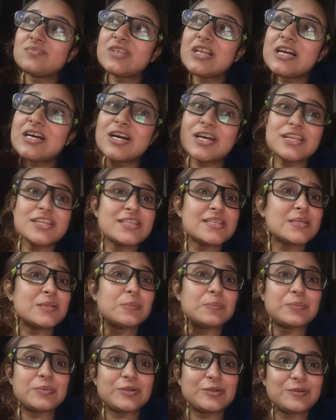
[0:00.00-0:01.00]
It's
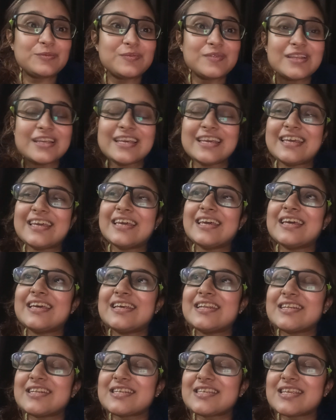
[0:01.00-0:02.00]
simple.
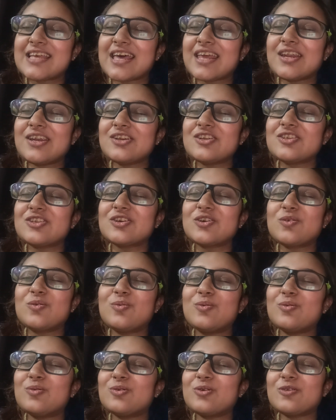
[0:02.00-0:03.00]
Just get into the
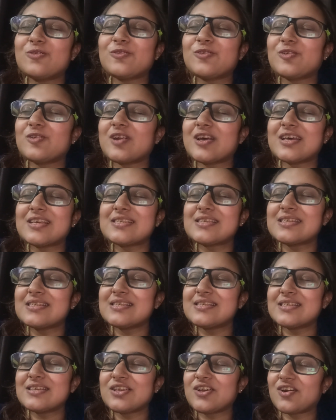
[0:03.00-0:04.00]
core of your
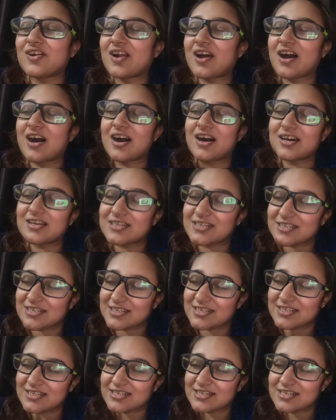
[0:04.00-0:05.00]
essence in your heart.
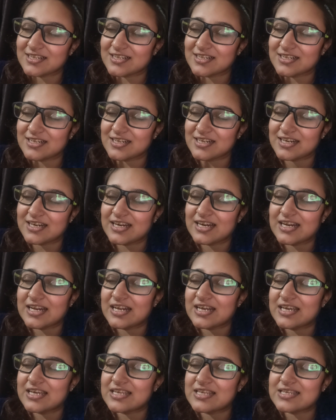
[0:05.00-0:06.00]

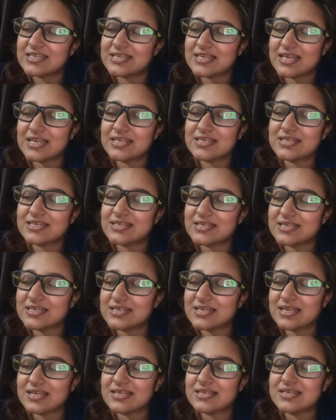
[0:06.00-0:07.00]
Sense the
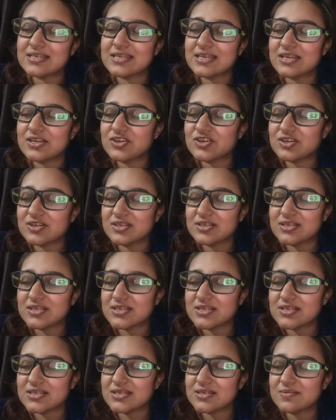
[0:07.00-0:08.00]

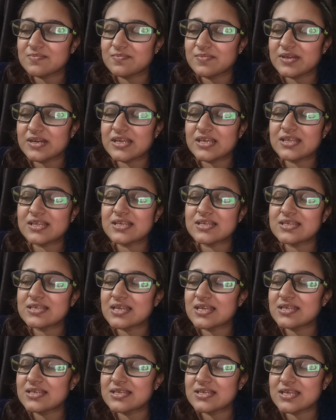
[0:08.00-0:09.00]
sensations beneath the
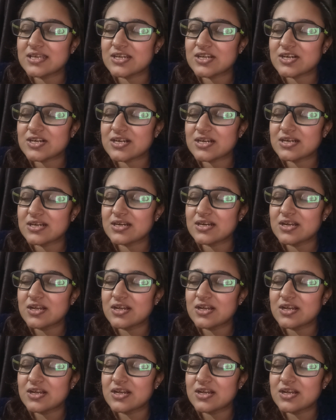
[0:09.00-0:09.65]
sensation.